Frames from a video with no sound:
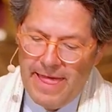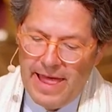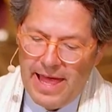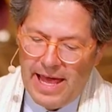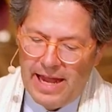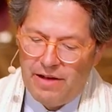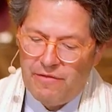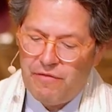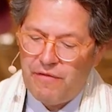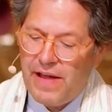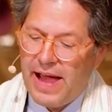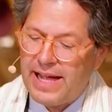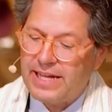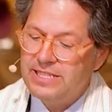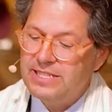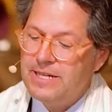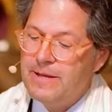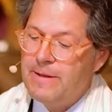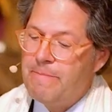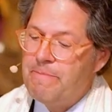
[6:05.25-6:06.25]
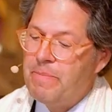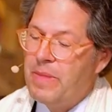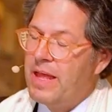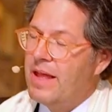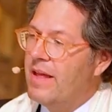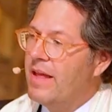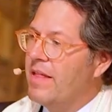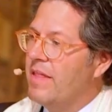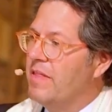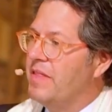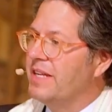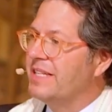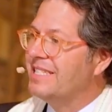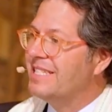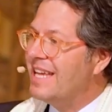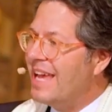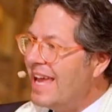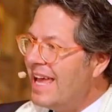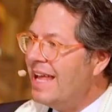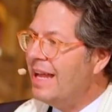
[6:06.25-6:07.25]
And in fact, the
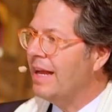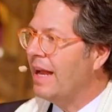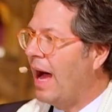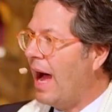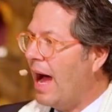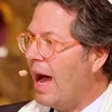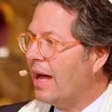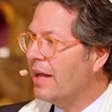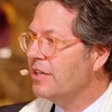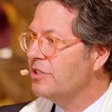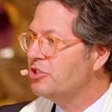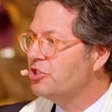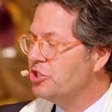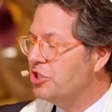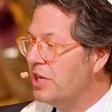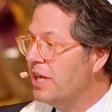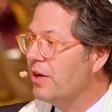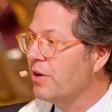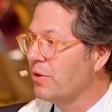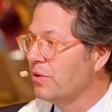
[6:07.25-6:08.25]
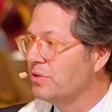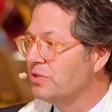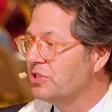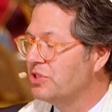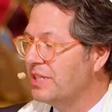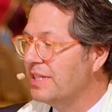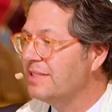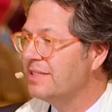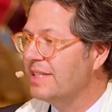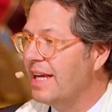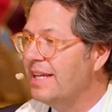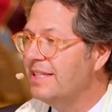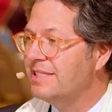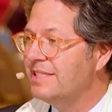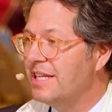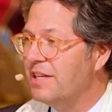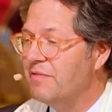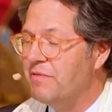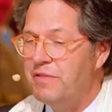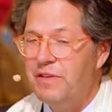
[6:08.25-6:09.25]
10 hottest years since
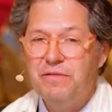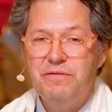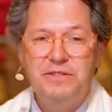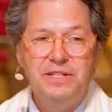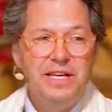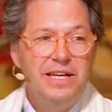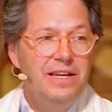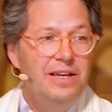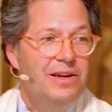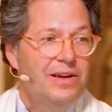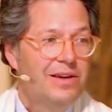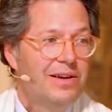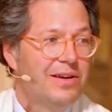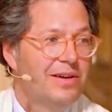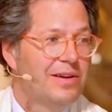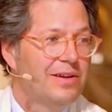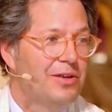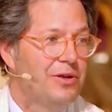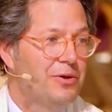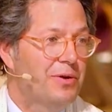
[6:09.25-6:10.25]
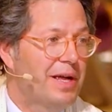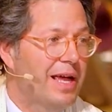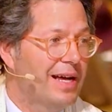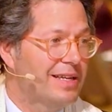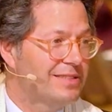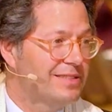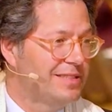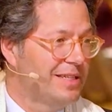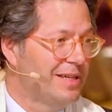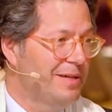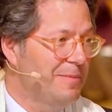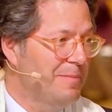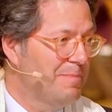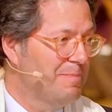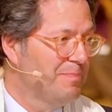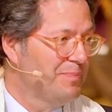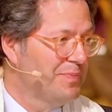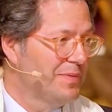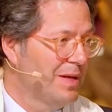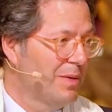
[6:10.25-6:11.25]
1850, you guessed it,
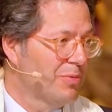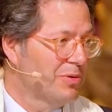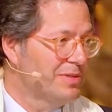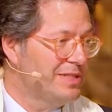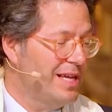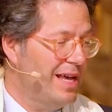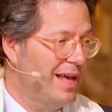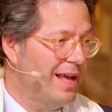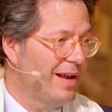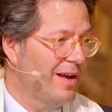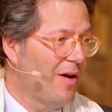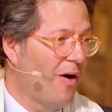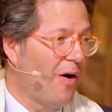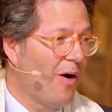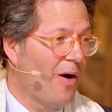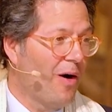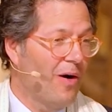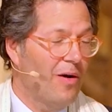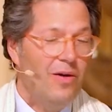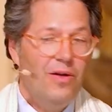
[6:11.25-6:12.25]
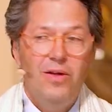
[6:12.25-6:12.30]
number 10, are